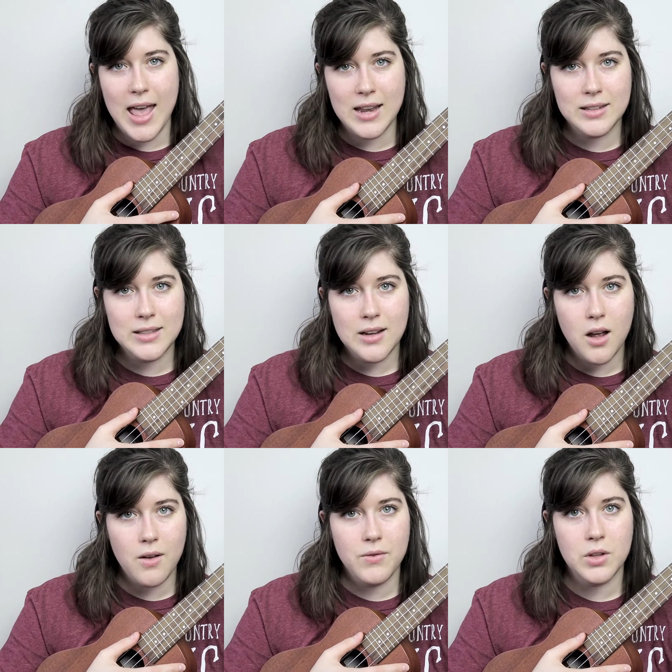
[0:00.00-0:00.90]
end
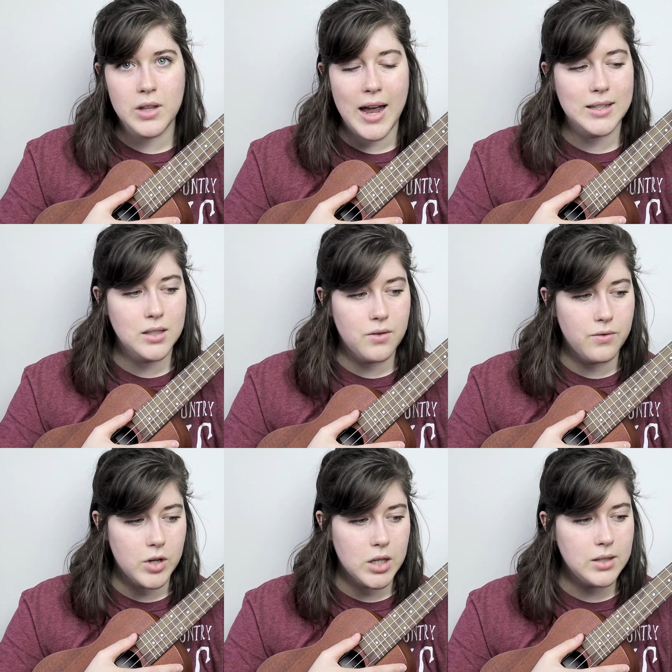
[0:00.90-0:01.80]
of the last
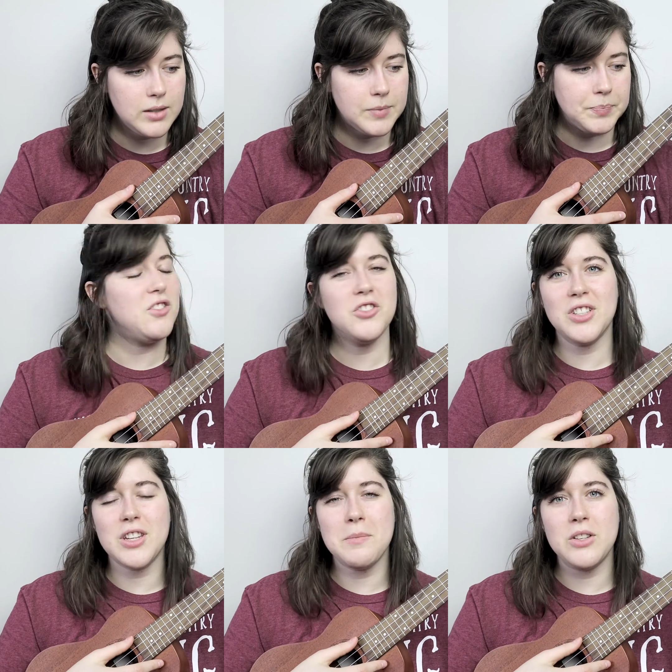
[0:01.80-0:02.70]
verse, you're
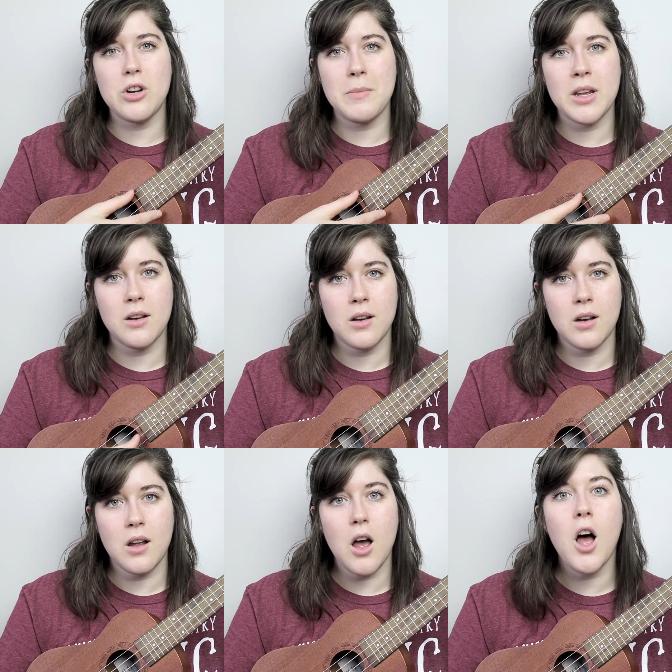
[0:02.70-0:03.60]
just gonna be
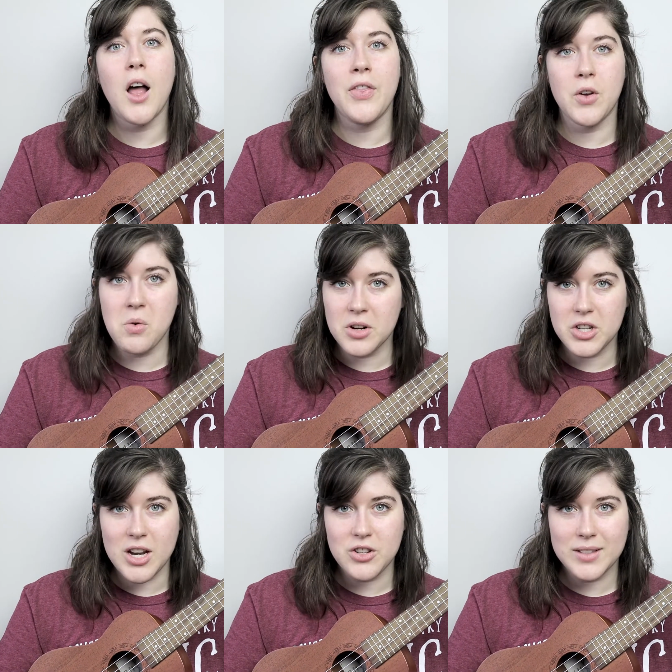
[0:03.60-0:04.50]
strumming on the chord
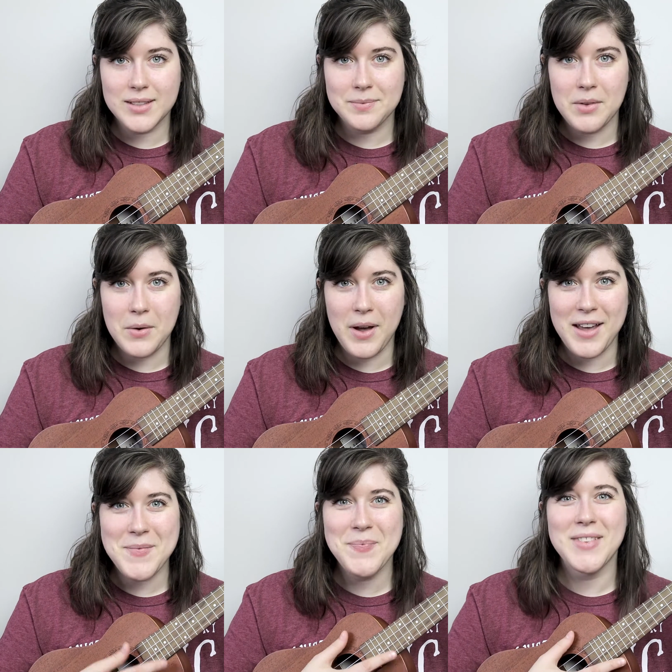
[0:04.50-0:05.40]
changes,
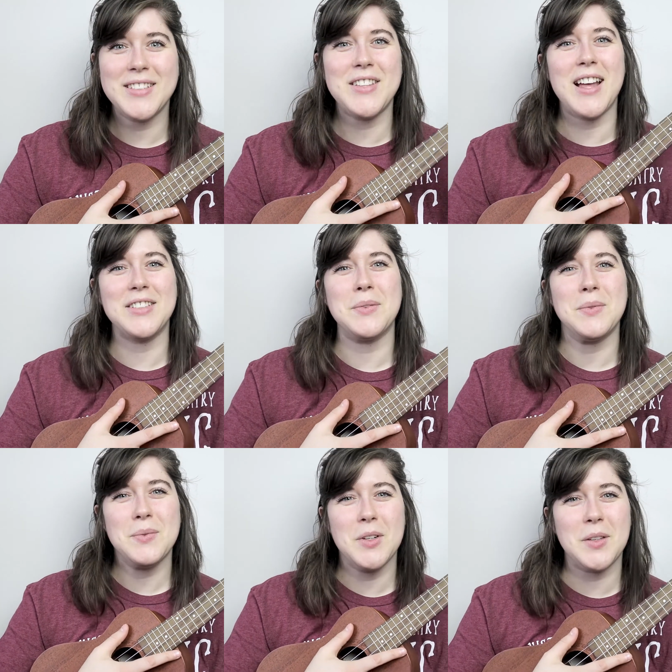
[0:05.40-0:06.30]
okay? So that's
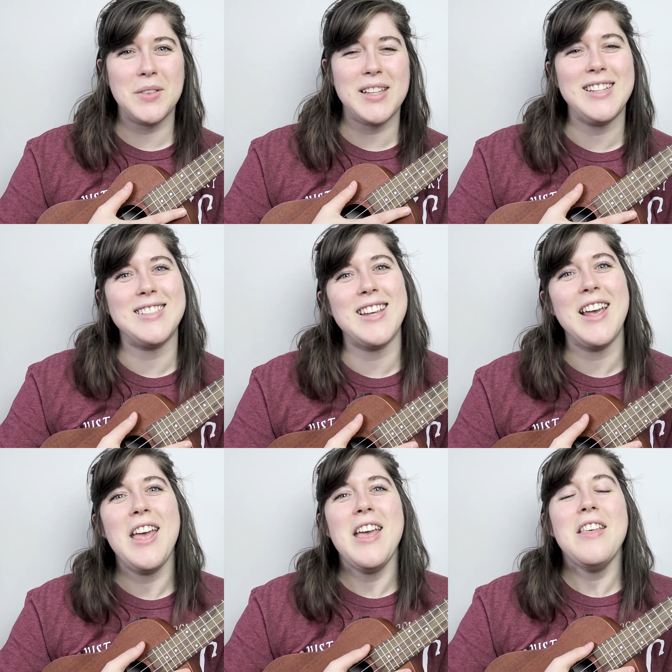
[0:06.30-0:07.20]
really, really
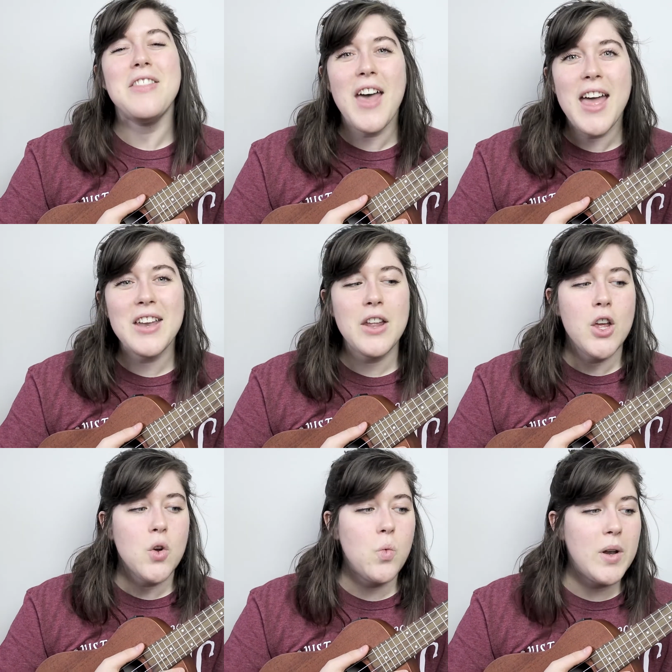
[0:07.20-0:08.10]
easy. Then
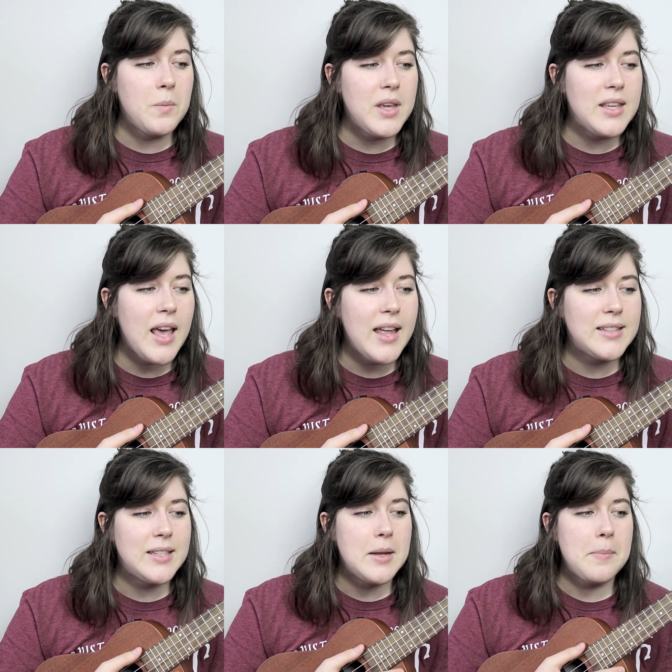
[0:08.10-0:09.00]
when we get